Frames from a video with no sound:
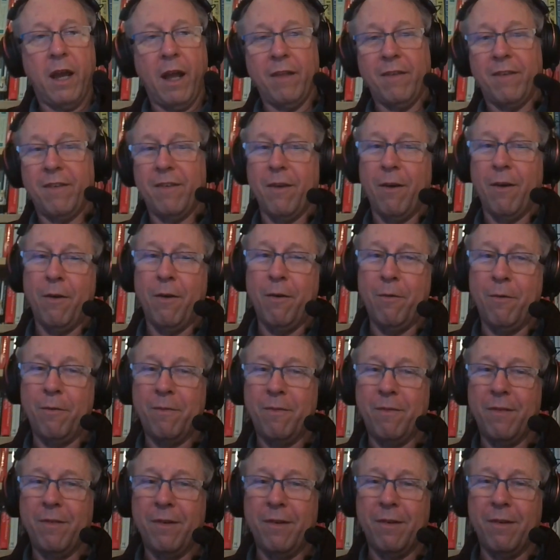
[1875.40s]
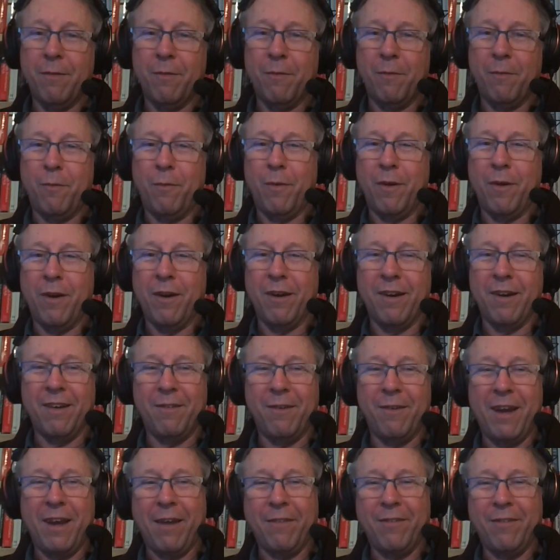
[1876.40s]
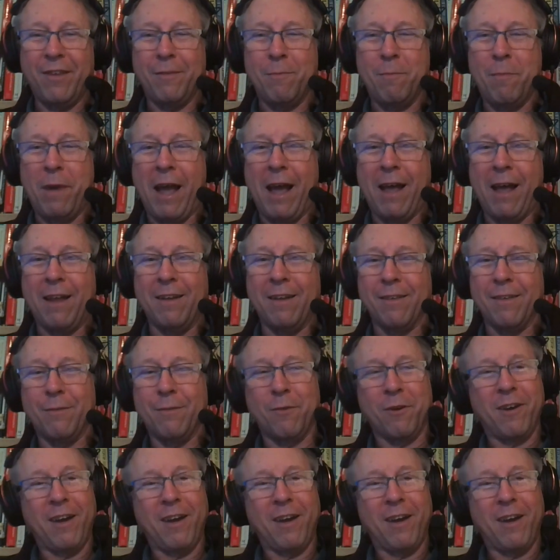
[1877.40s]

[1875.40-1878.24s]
And so we're, we have this balance.